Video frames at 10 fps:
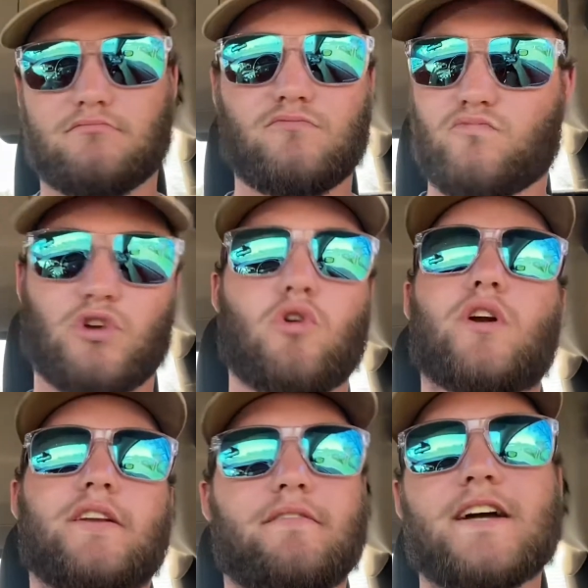
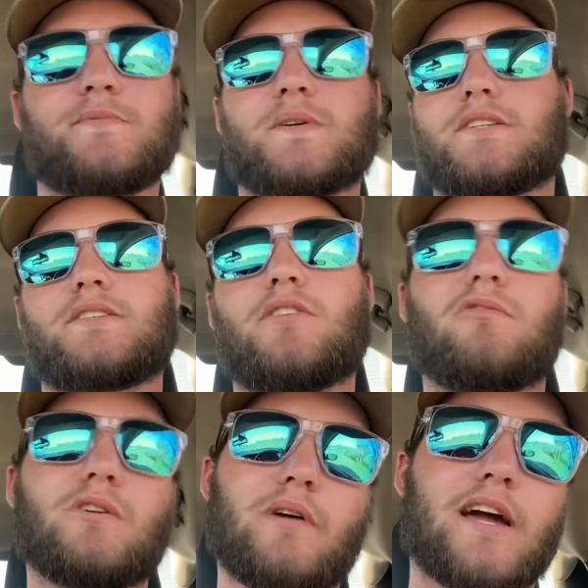recording device because it's the
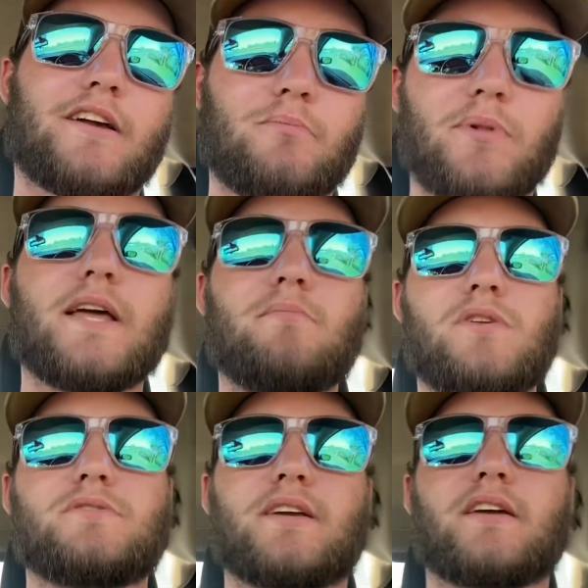only way I can play
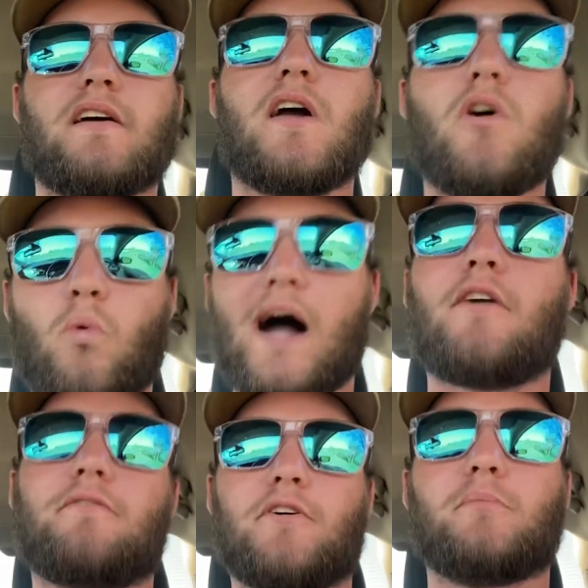music while
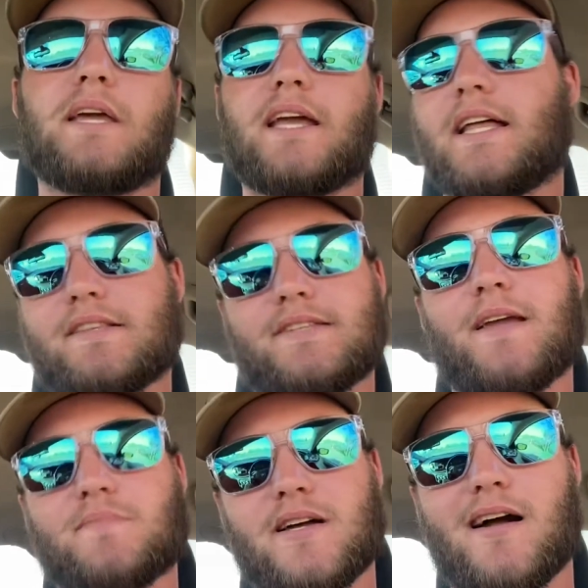filming at the
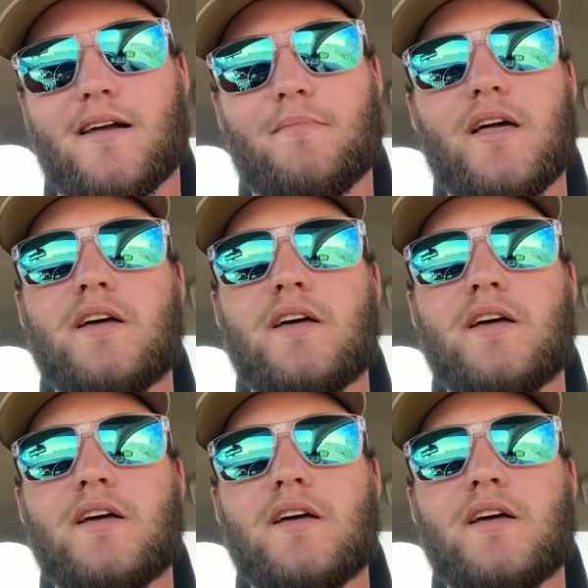same time.